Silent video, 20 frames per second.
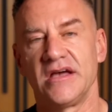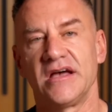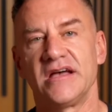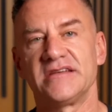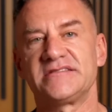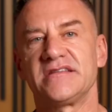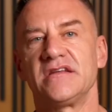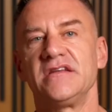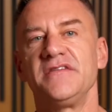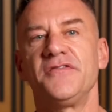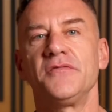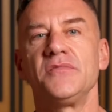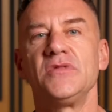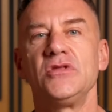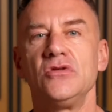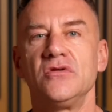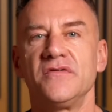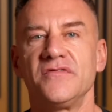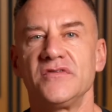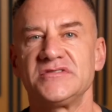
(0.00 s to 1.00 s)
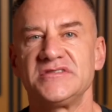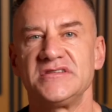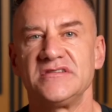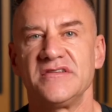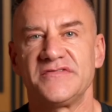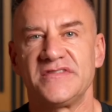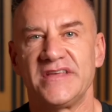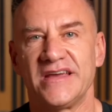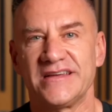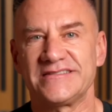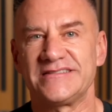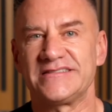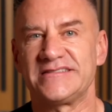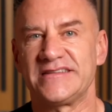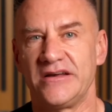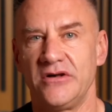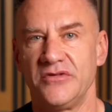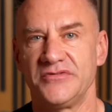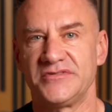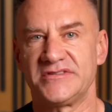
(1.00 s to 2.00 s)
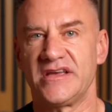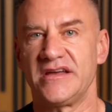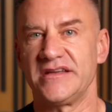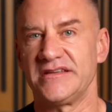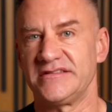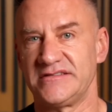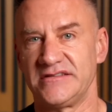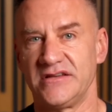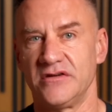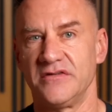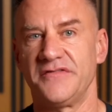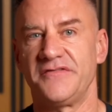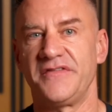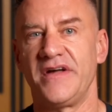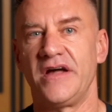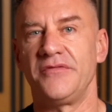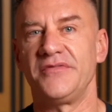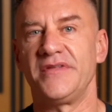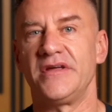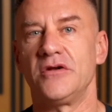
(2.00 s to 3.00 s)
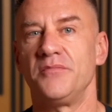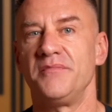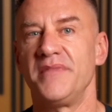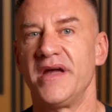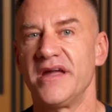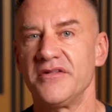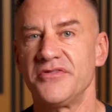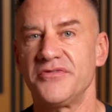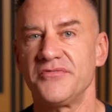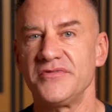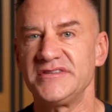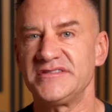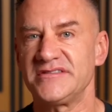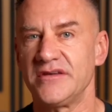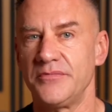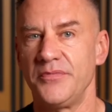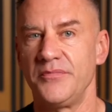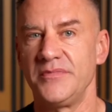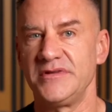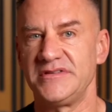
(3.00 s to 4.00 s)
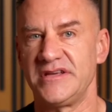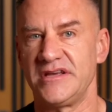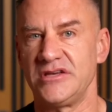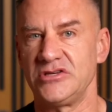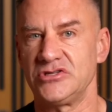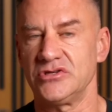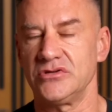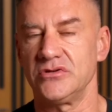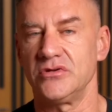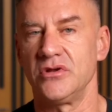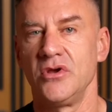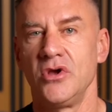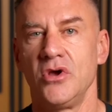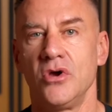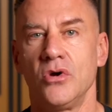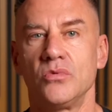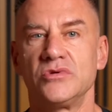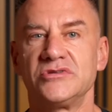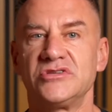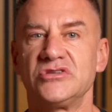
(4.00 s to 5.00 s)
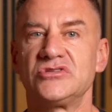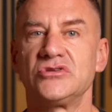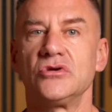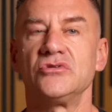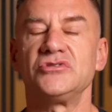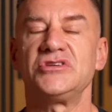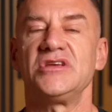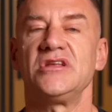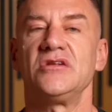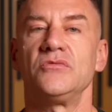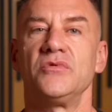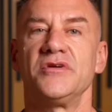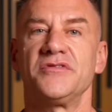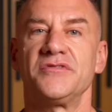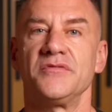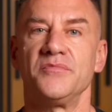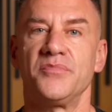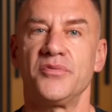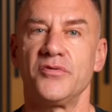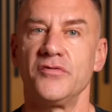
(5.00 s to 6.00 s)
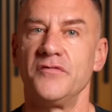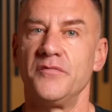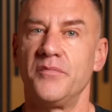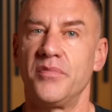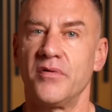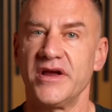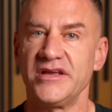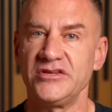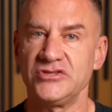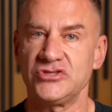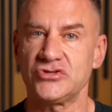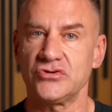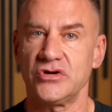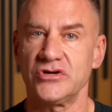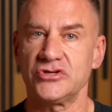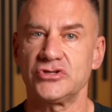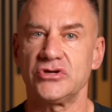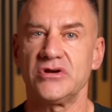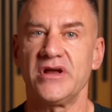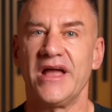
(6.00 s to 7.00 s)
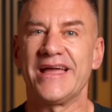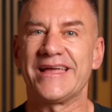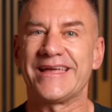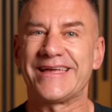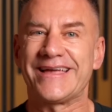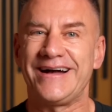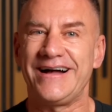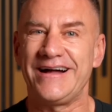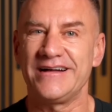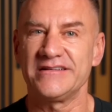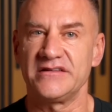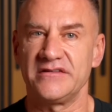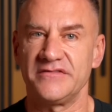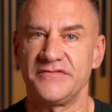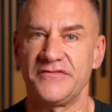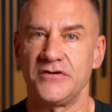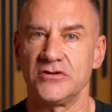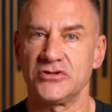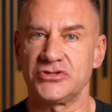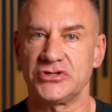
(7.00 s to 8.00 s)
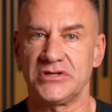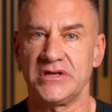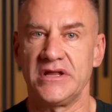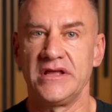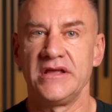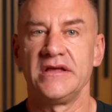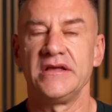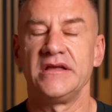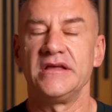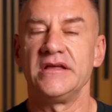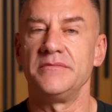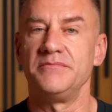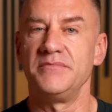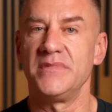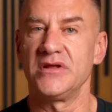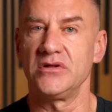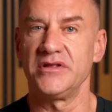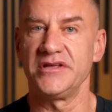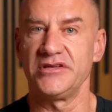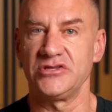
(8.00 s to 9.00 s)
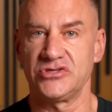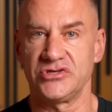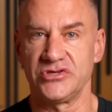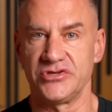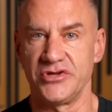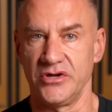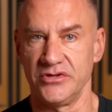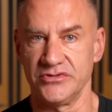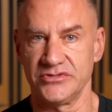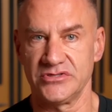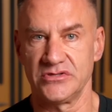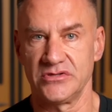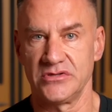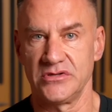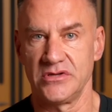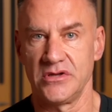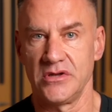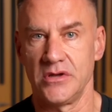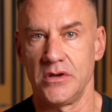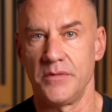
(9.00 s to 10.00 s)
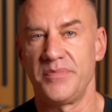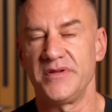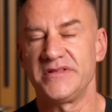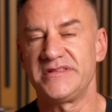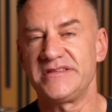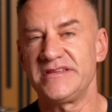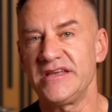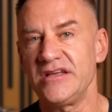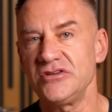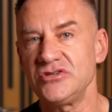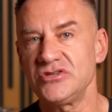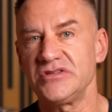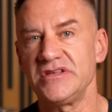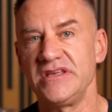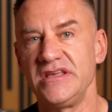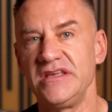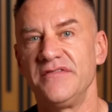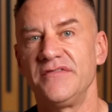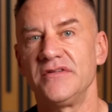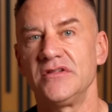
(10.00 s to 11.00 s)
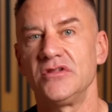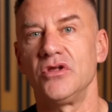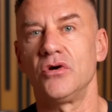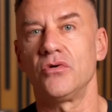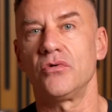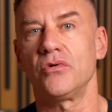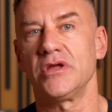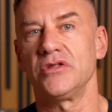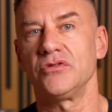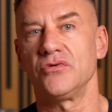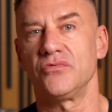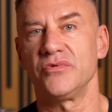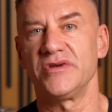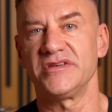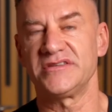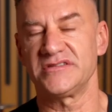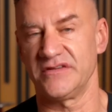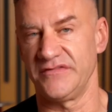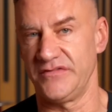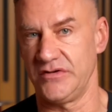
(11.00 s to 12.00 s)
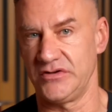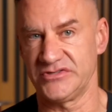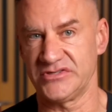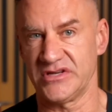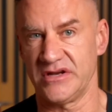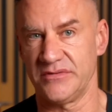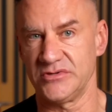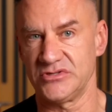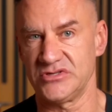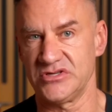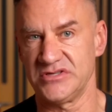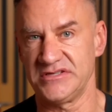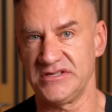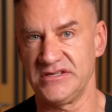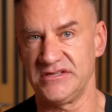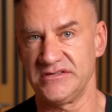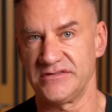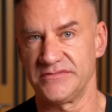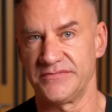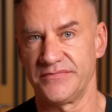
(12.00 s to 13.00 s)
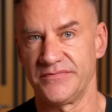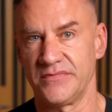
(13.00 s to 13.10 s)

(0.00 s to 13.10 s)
A study from the University of Texas Health Science Center found that omega three supplementation was associated with improved brain structure and cognitive function in middle-aged adults, potentially even lowering the risk of Alzheimer's disease.